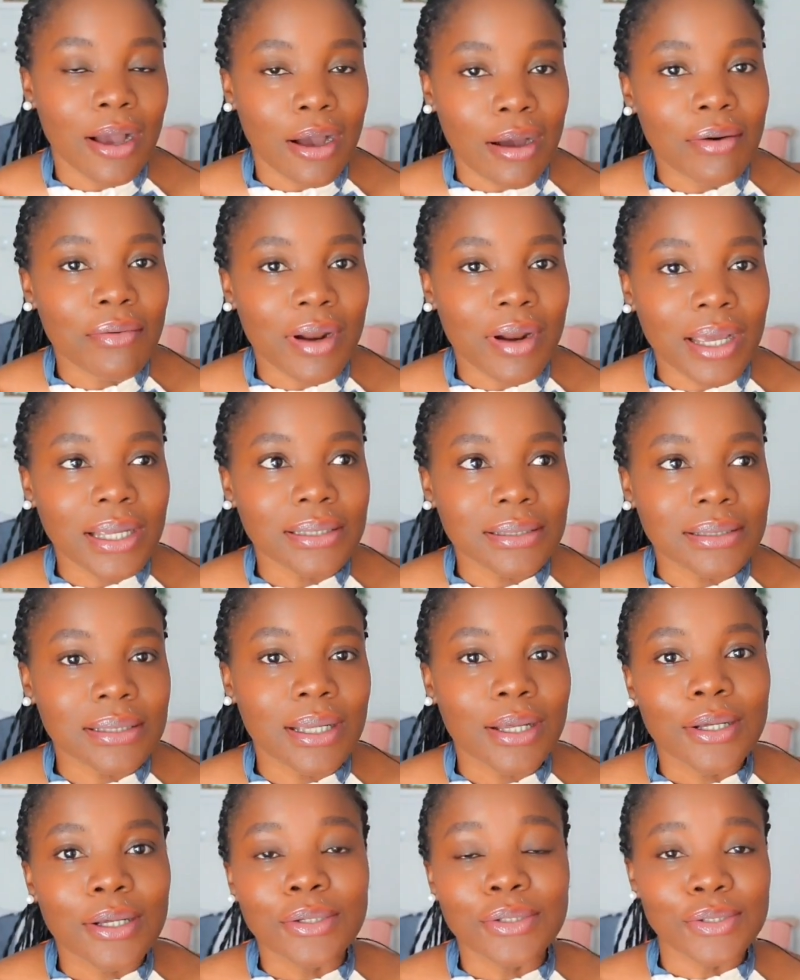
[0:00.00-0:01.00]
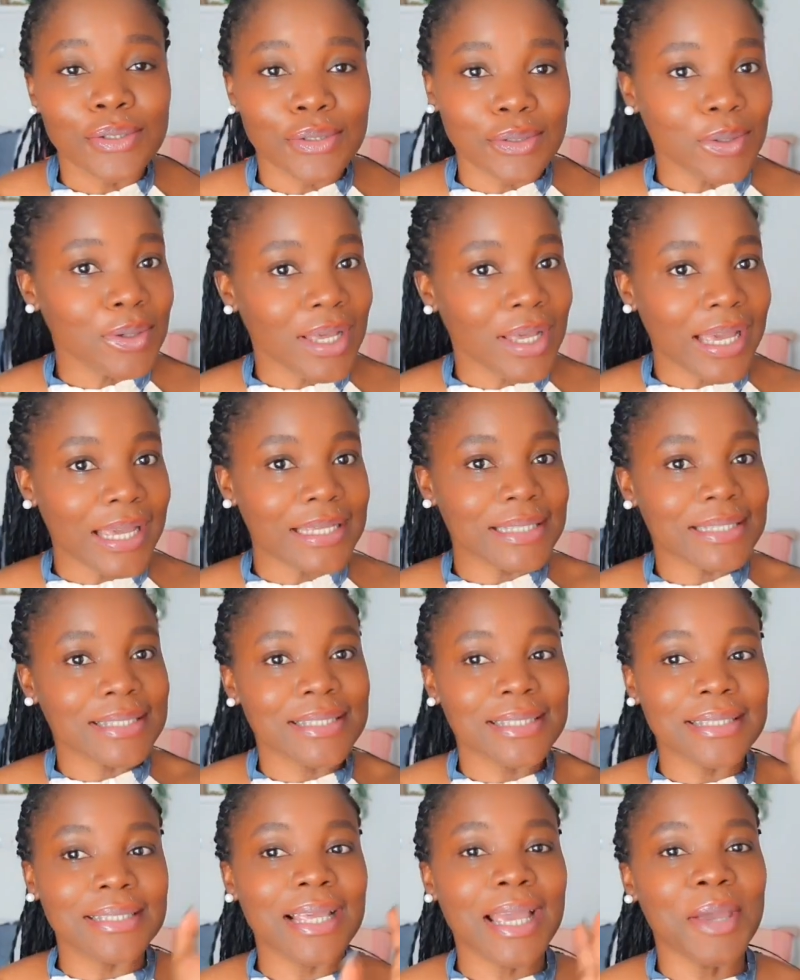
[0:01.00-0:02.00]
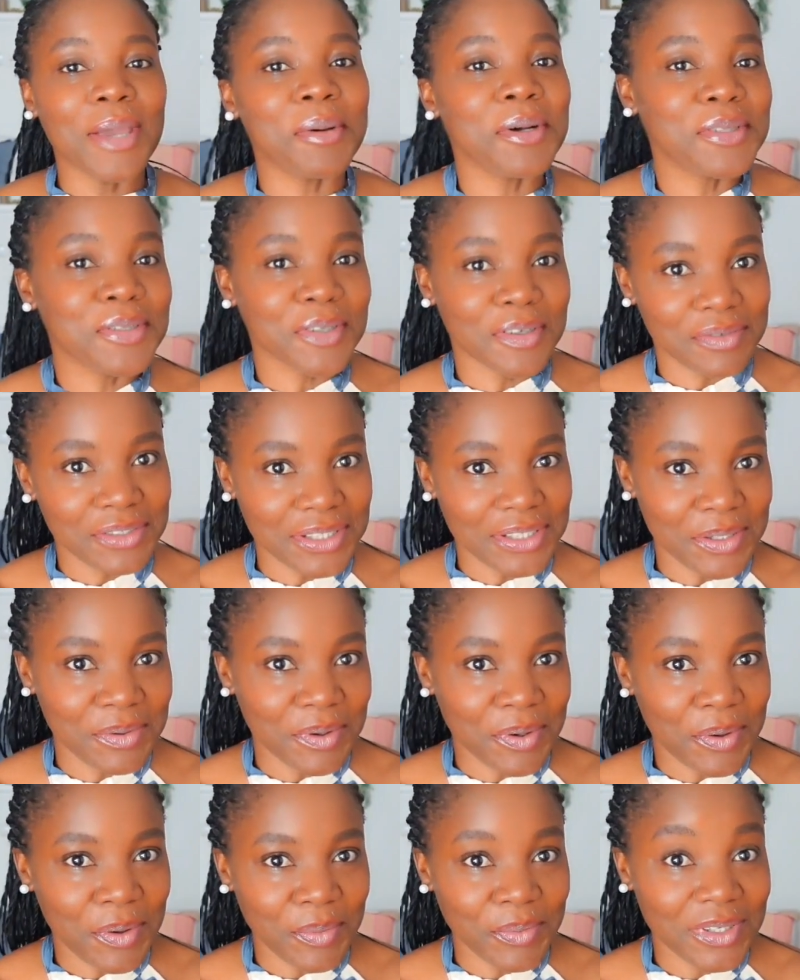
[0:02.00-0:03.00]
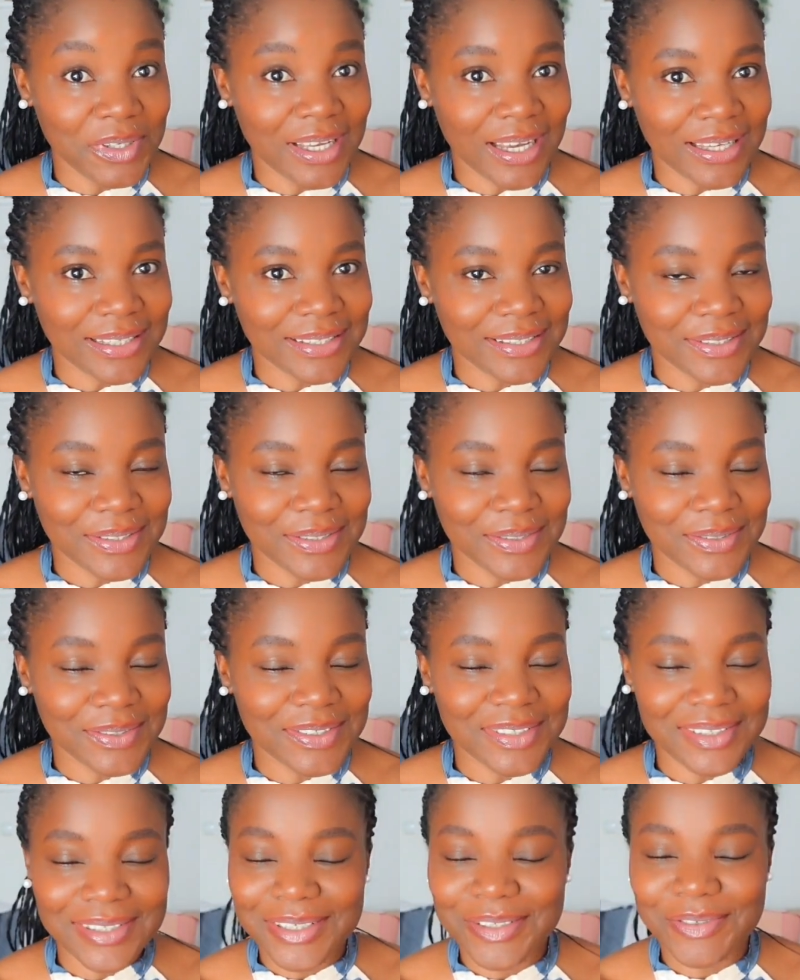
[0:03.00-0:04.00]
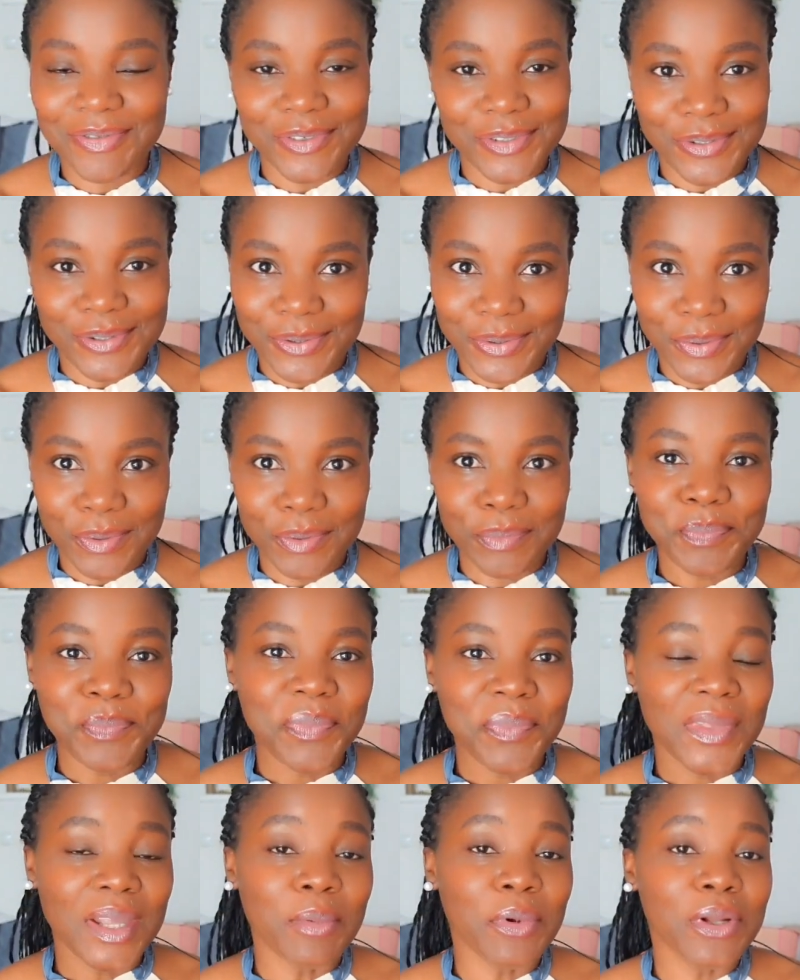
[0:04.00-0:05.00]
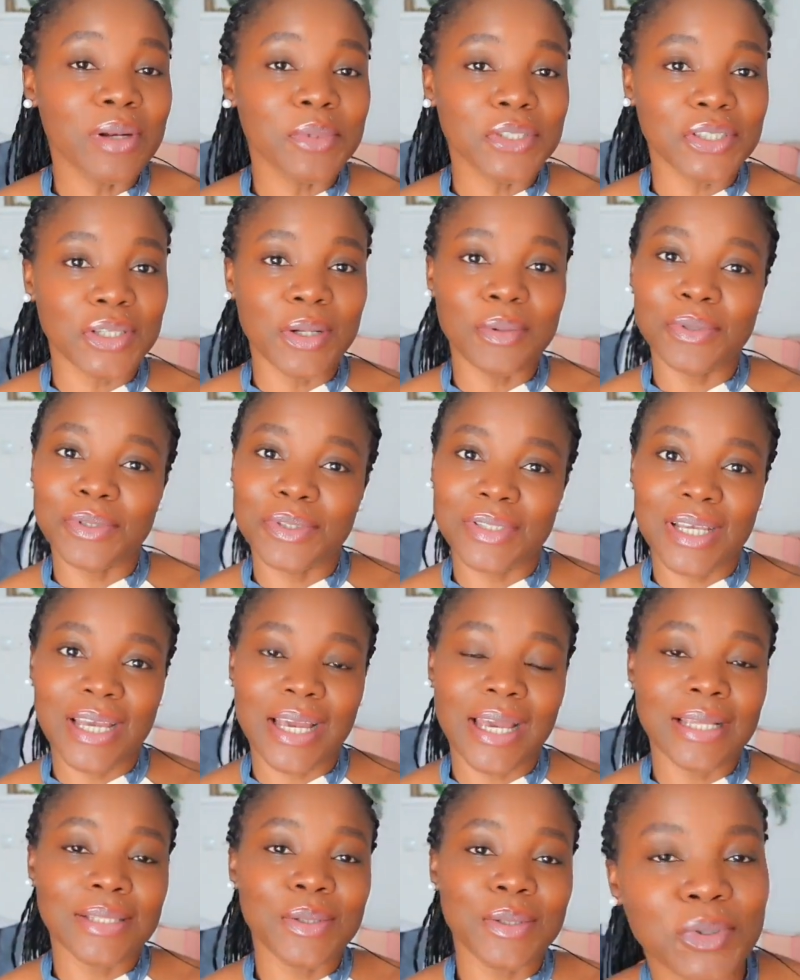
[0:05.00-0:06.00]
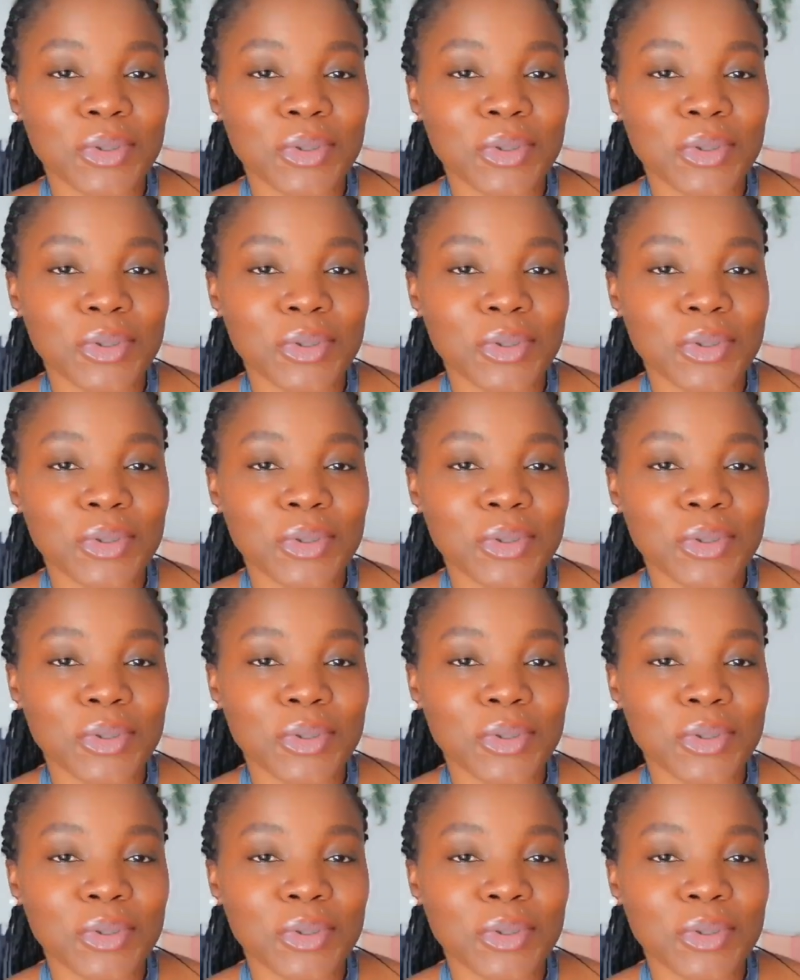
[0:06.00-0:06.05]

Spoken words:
all right? So guys, I want to officially welcome you guys to today's video. I'm going to be sharing with you guys